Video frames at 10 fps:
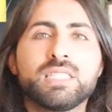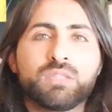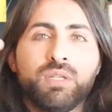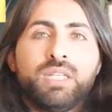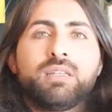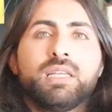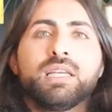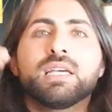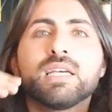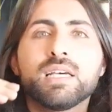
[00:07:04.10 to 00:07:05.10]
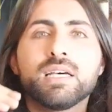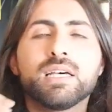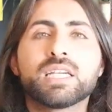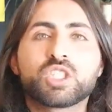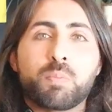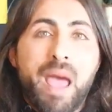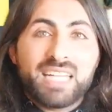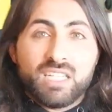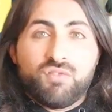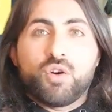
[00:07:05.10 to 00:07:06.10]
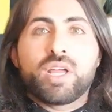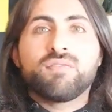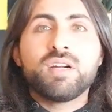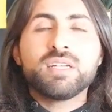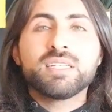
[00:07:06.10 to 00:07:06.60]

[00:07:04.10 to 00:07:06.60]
It's mean expanding forever.